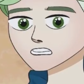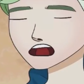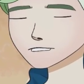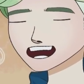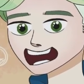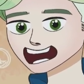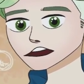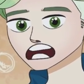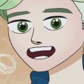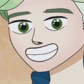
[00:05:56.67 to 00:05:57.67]
Also,
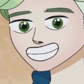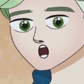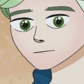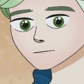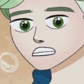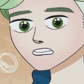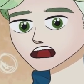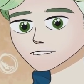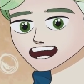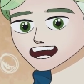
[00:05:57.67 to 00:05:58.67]
don't forget to tell
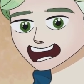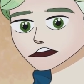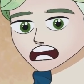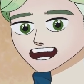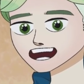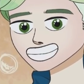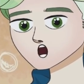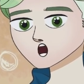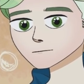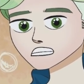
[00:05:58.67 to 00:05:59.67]
me in the comments what are your